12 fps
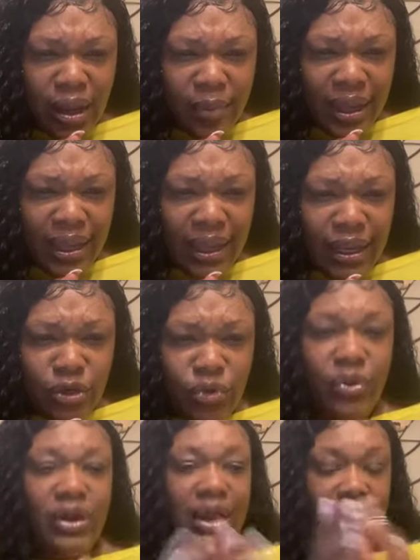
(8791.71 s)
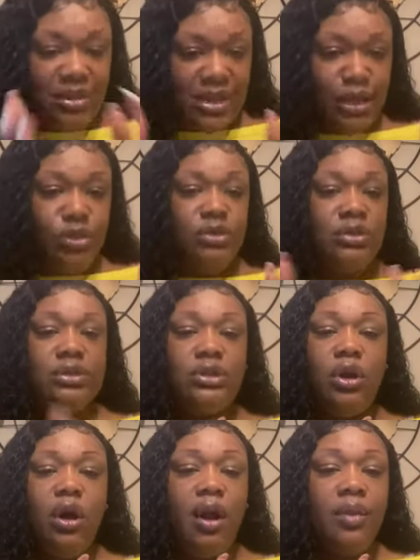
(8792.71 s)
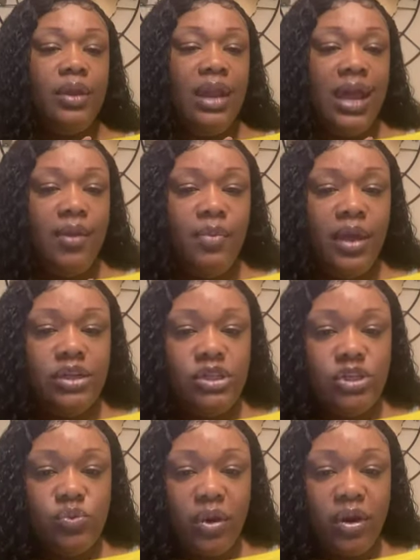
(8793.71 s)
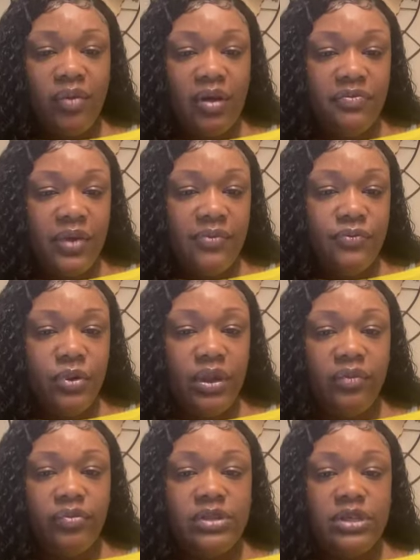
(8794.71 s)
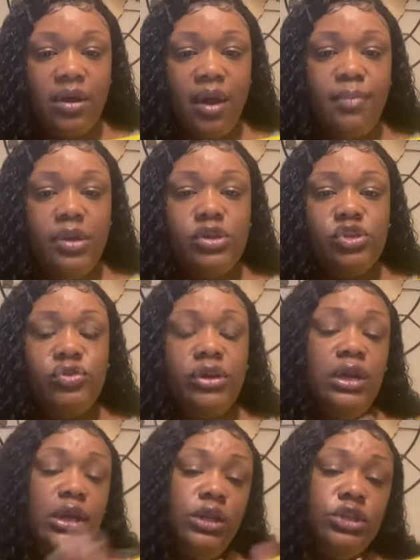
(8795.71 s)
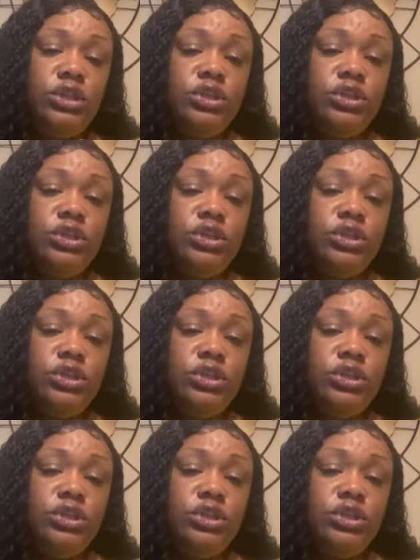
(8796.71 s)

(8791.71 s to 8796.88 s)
Um, I can't do it now. Thank you, Sister Carmen. Amen. She's one of our faithful givers in our ministry.